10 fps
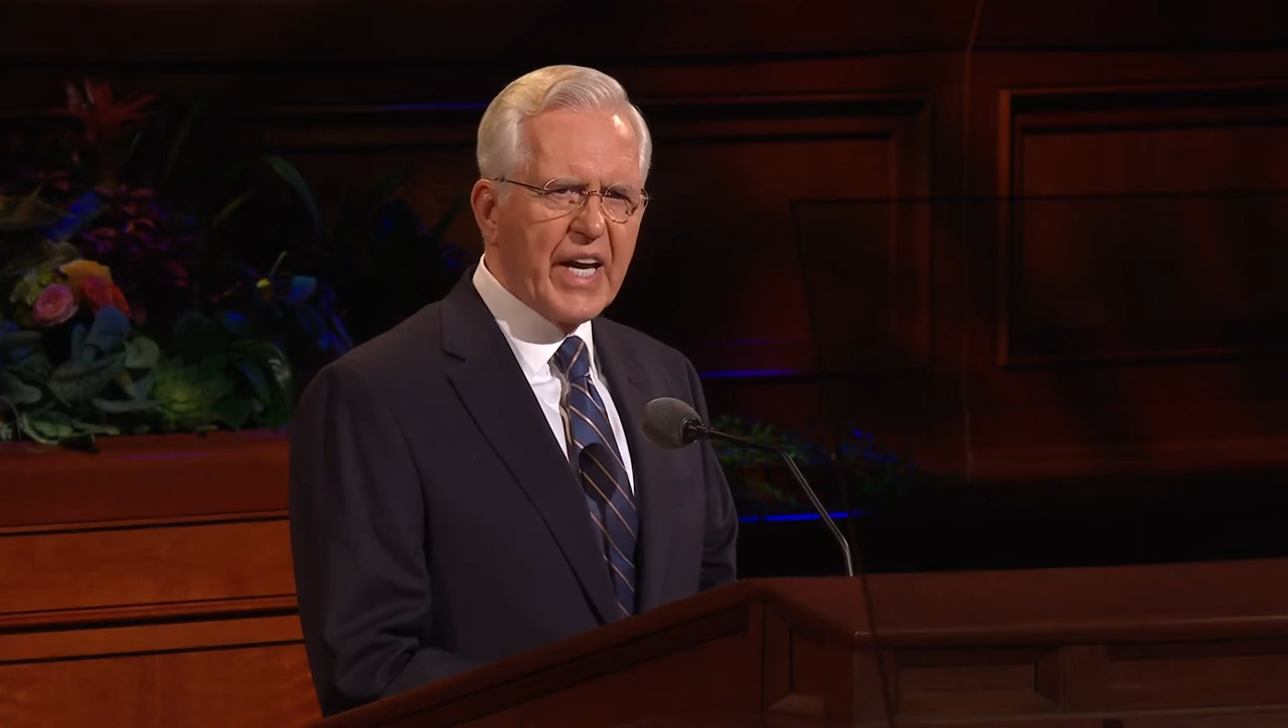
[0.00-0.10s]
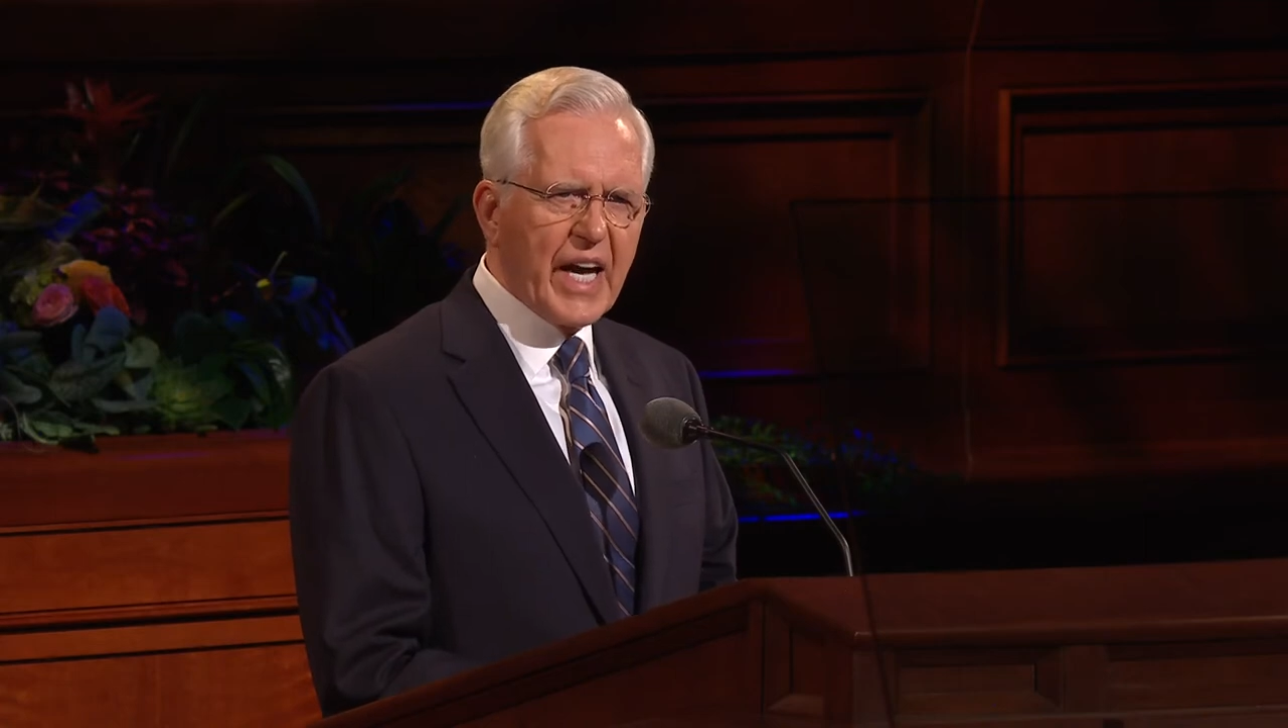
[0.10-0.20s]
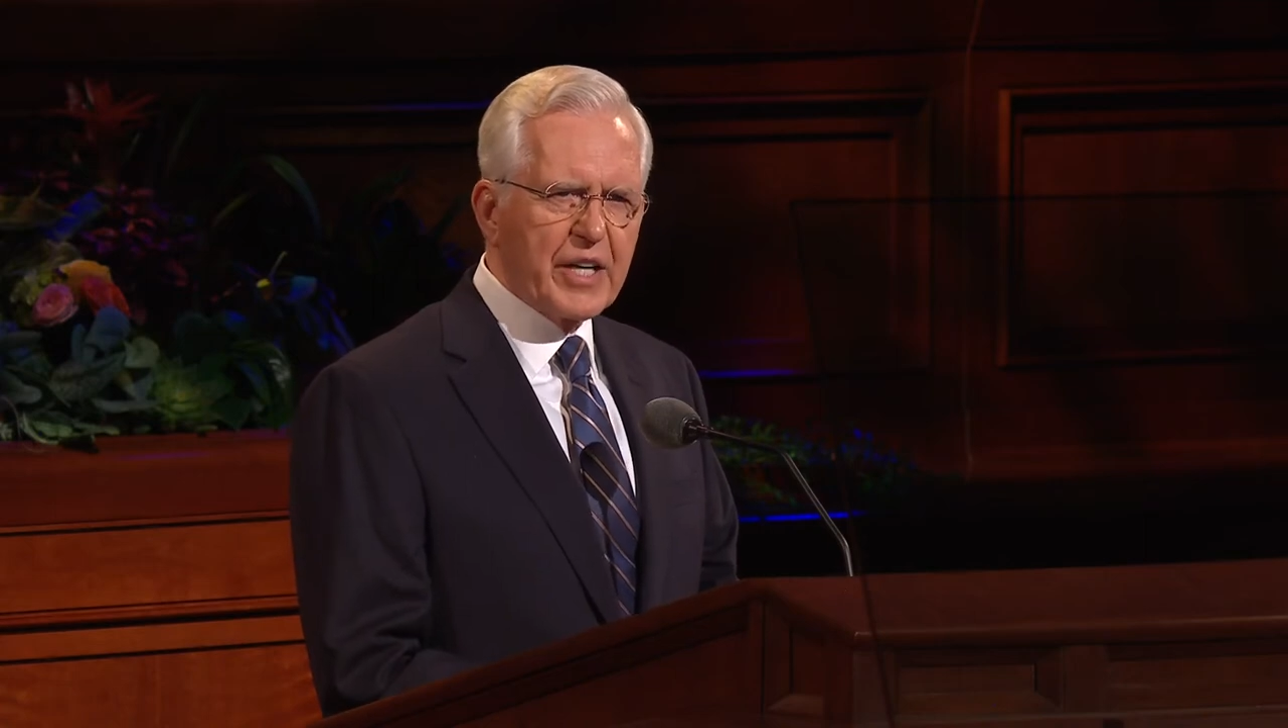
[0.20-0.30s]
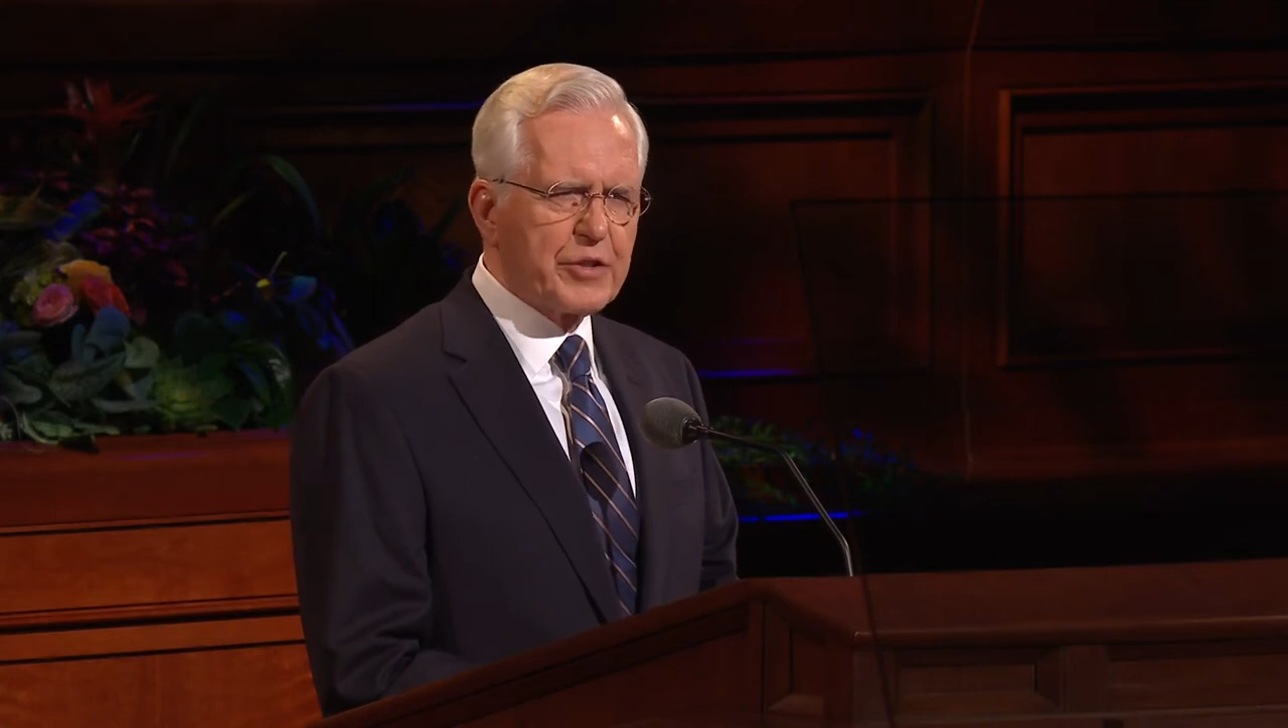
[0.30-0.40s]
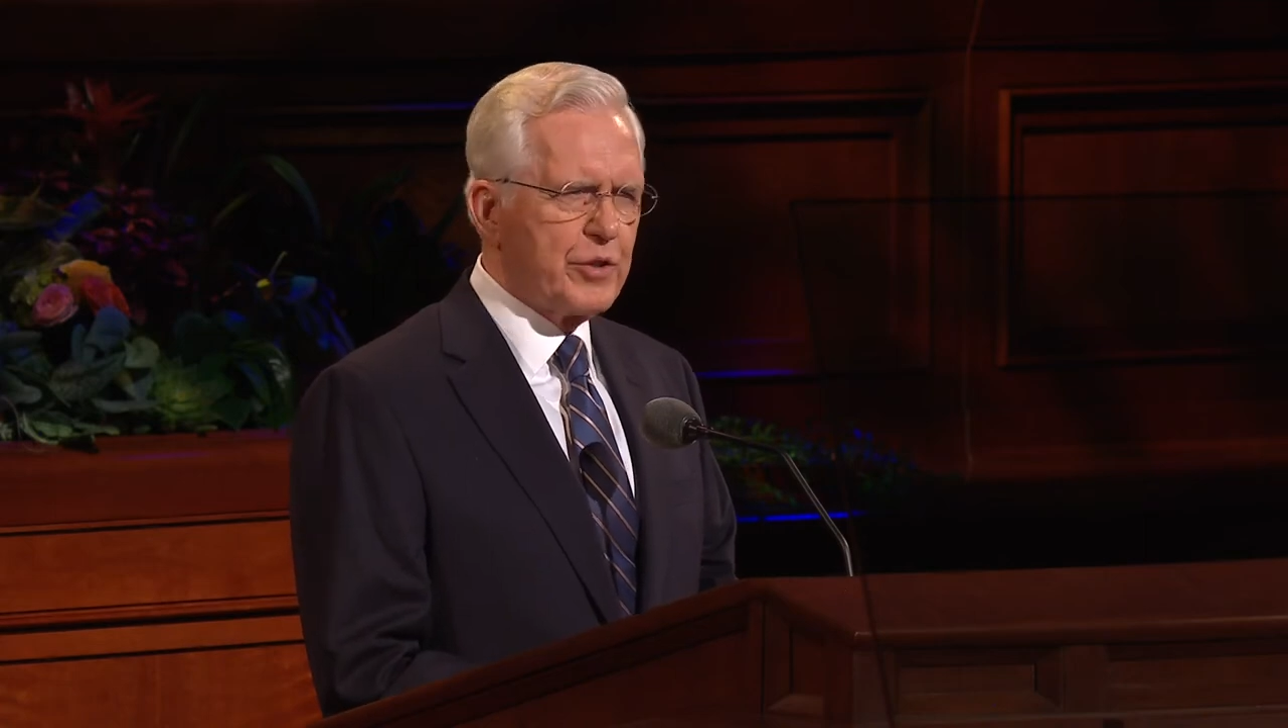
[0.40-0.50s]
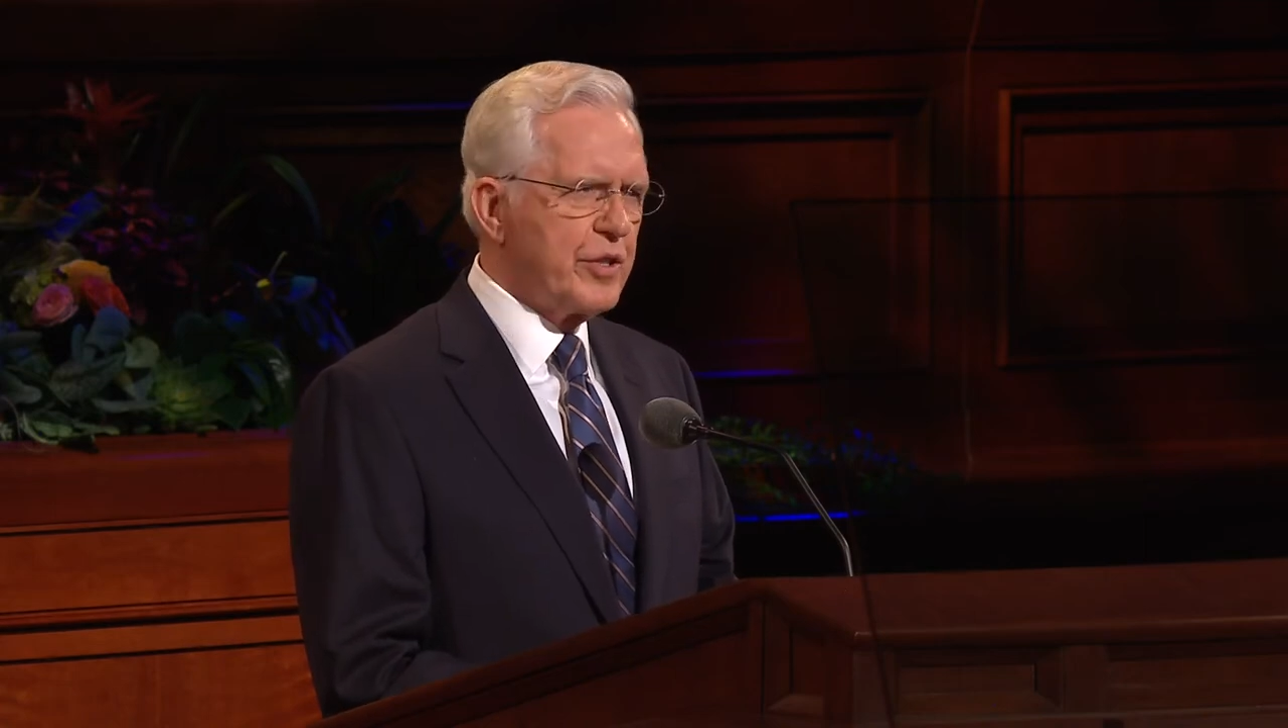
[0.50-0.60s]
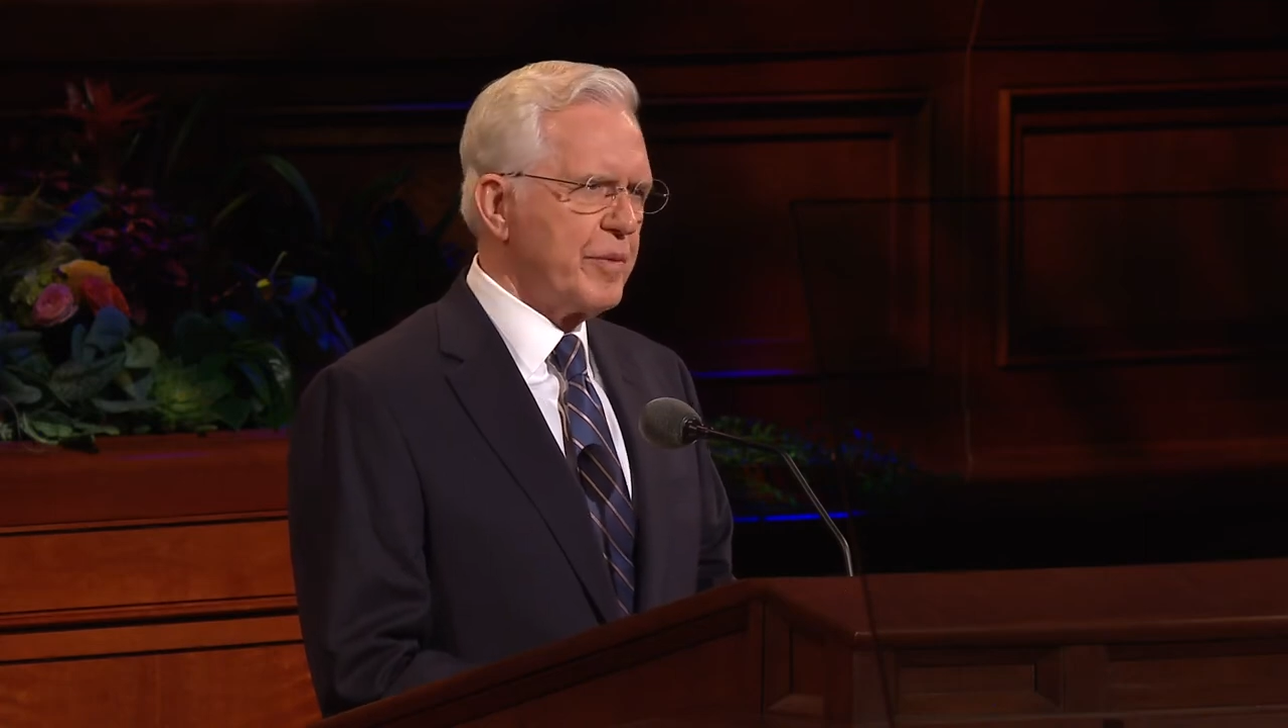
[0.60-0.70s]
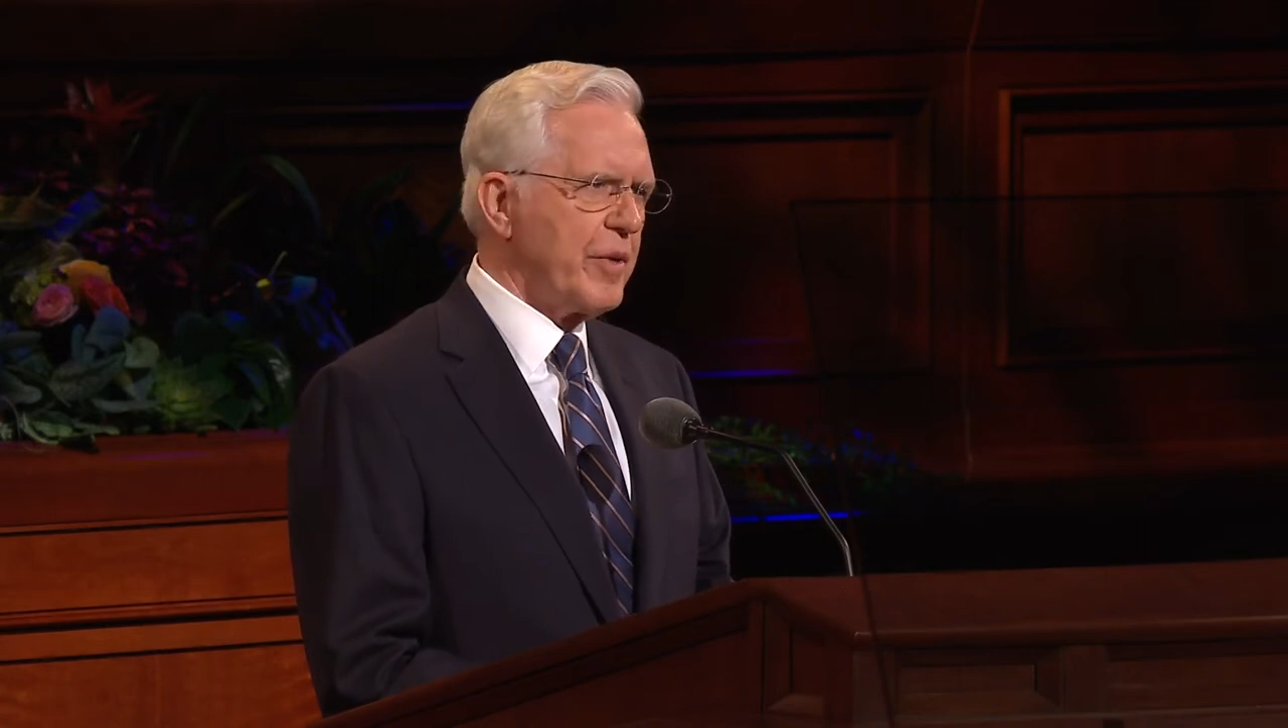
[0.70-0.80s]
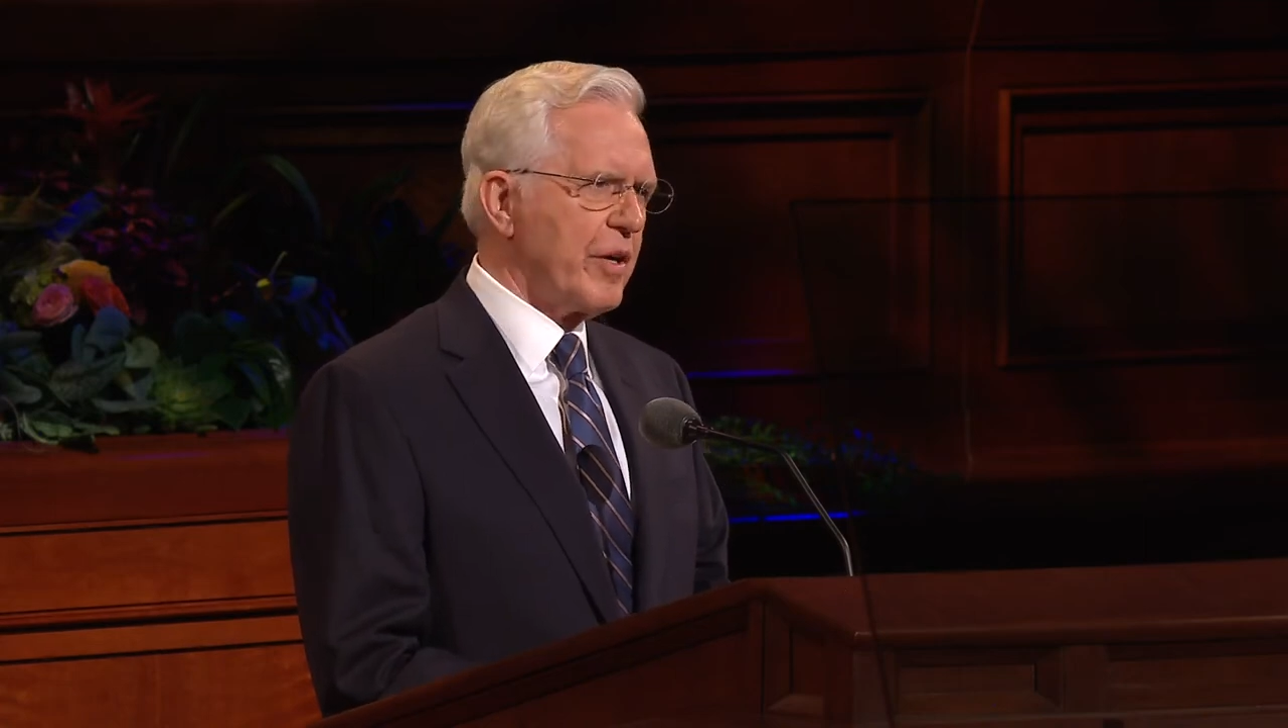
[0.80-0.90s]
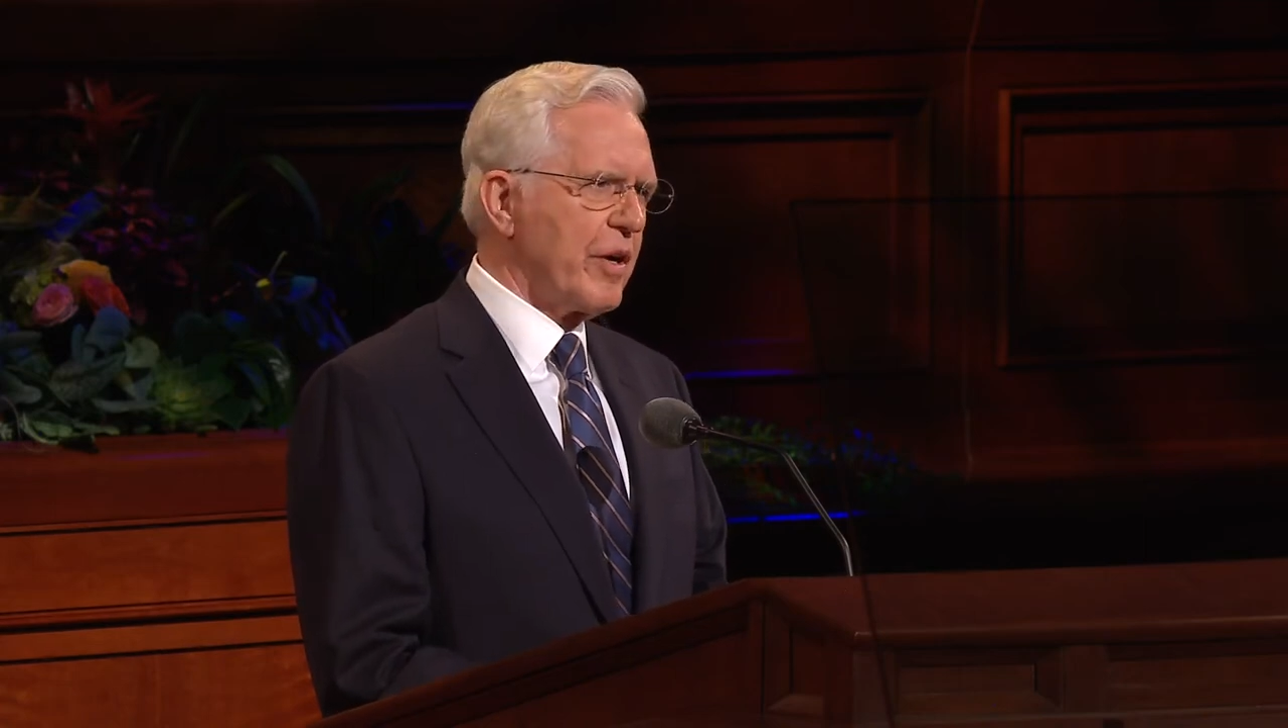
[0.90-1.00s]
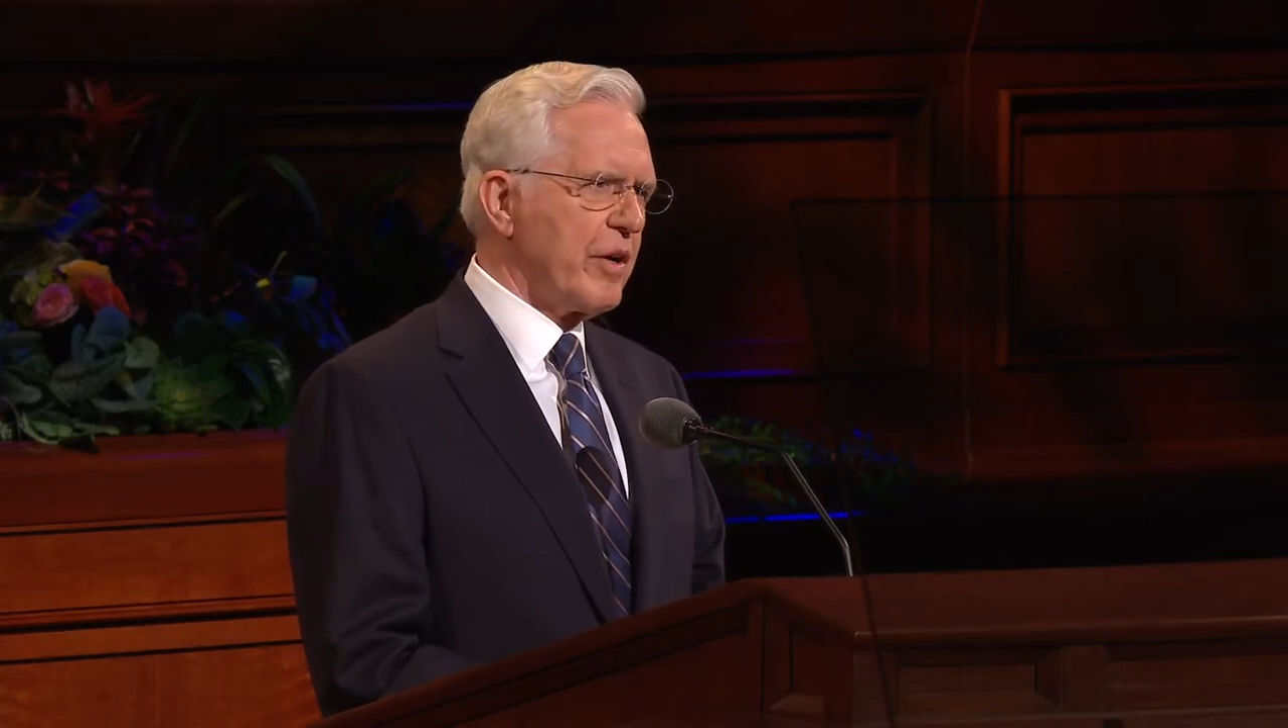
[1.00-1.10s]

attitude among